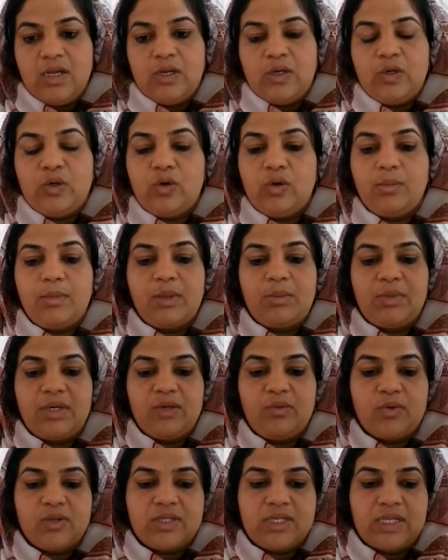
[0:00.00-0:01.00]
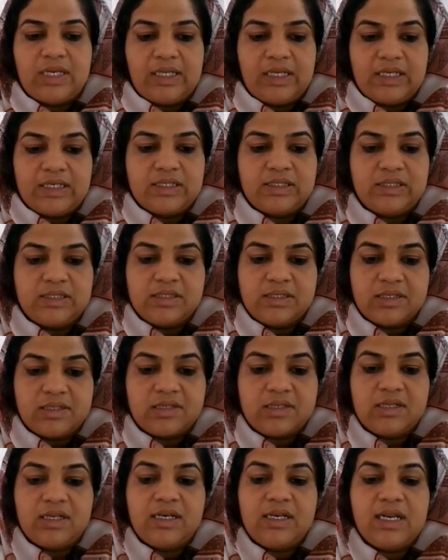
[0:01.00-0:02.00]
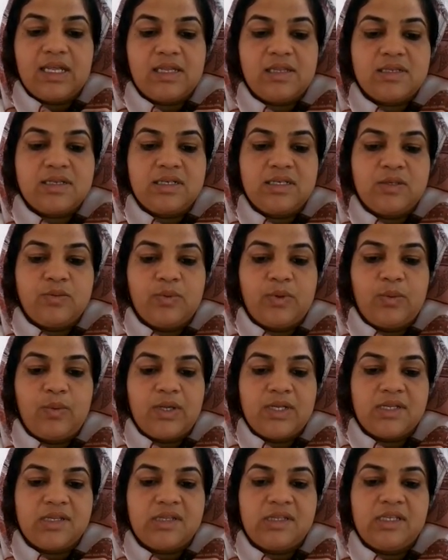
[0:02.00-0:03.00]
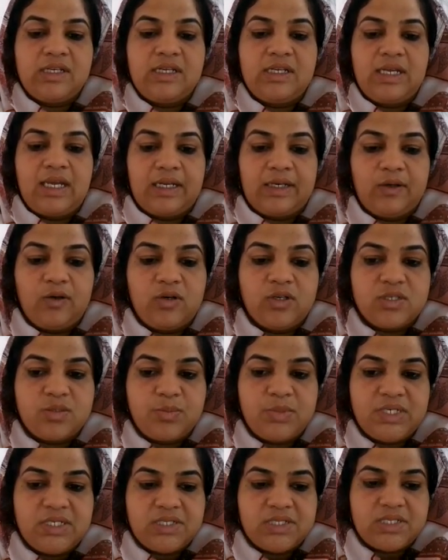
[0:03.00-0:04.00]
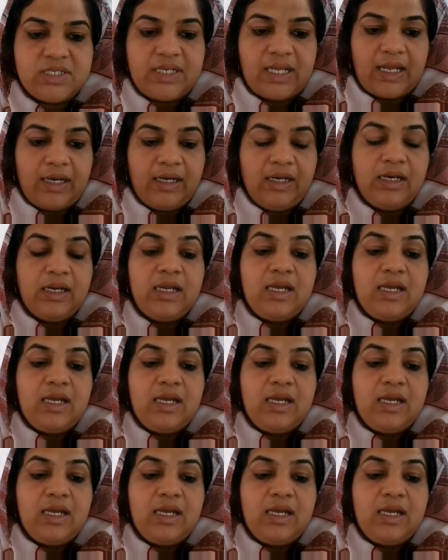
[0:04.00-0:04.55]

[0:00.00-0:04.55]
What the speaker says: No memory was allocated on this. Next, it will, once the acknowledgement is done,